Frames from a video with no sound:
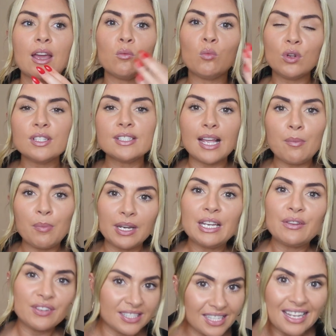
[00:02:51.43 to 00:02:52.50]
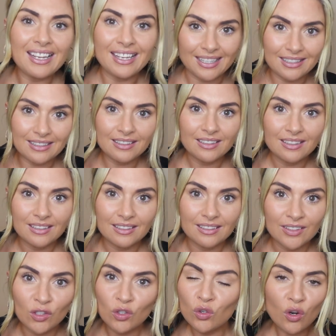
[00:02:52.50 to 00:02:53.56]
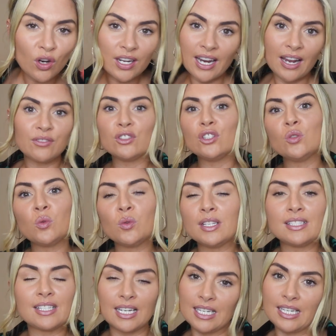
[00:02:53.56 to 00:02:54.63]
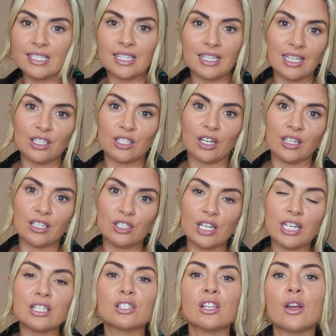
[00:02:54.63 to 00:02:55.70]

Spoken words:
once that belief is in, you're not going to have to do all these techniques and that kind of shit.